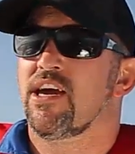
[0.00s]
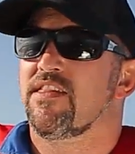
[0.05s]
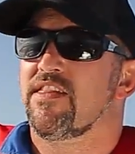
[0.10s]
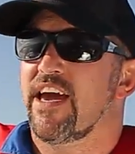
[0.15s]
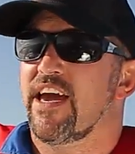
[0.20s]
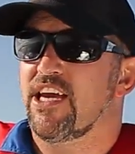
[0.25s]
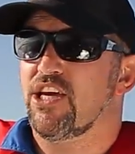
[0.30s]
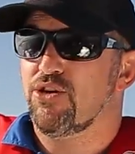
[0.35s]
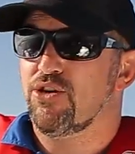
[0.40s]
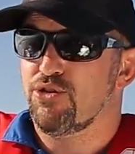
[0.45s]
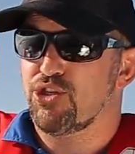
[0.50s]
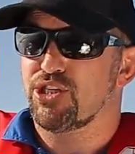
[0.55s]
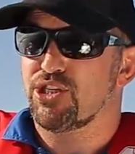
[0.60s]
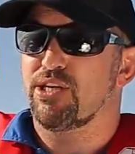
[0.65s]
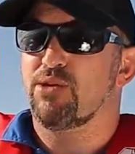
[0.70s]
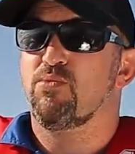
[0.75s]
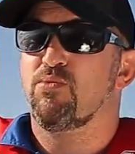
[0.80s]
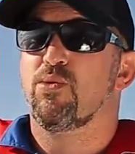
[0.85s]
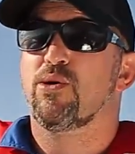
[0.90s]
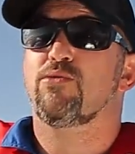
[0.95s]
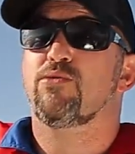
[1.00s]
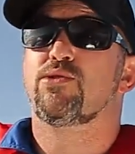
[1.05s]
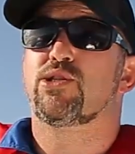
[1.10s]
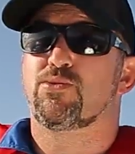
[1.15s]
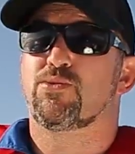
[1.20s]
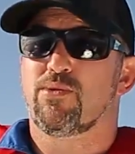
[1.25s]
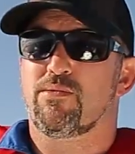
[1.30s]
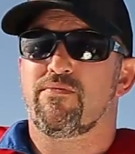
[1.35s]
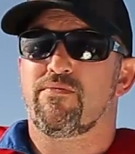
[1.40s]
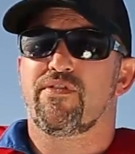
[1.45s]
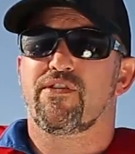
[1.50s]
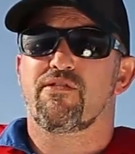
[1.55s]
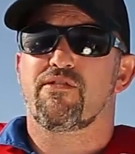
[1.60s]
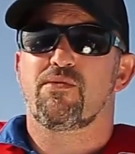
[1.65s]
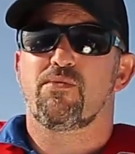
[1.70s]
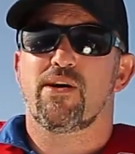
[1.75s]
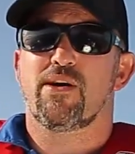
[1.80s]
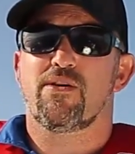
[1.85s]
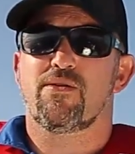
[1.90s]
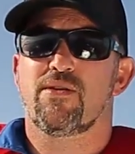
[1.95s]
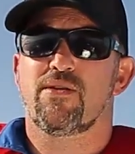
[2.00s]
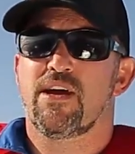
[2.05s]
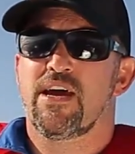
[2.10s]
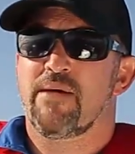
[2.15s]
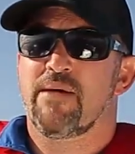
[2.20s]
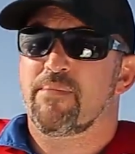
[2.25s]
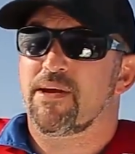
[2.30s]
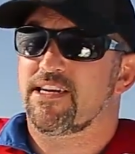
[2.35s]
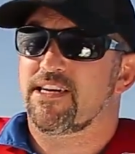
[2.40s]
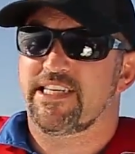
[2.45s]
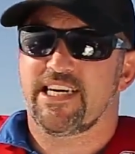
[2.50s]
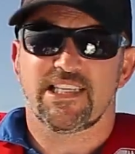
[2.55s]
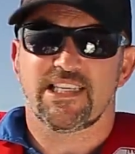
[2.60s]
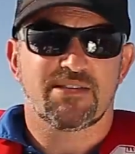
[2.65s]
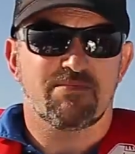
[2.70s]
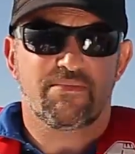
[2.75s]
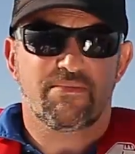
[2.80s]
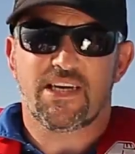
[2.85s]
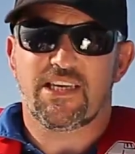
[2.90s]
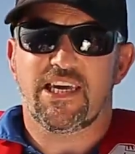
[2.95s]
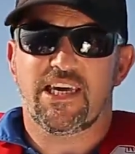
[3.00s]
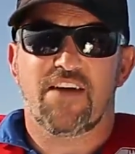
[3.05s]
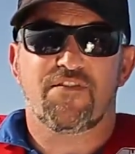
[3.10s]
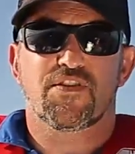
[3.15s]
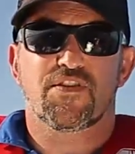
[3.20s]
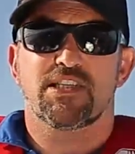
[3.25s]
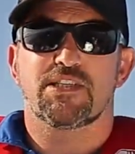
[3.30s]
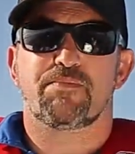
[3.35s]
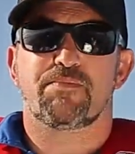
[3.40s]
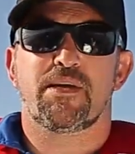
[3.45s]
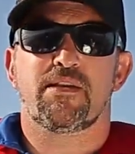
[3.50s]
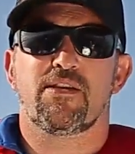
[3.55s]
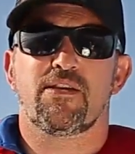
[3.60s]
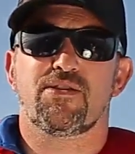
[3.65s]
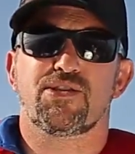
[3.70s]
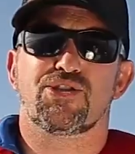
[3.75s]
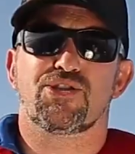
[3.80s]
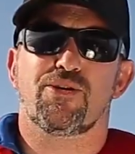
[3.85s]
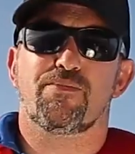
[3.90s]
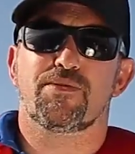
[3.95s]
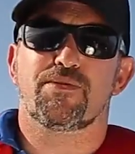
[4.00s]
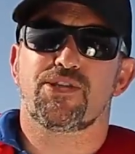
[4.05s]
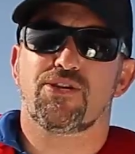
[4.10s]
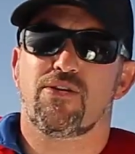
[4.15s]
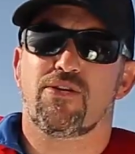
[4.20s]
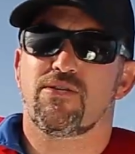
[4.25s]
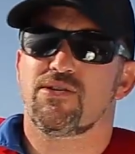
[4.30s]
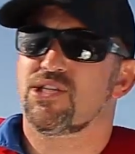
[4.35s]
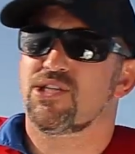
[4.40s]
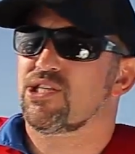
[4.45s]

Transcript: They usually will swim very well, but it doesn't mean you have to spend those type of dollars.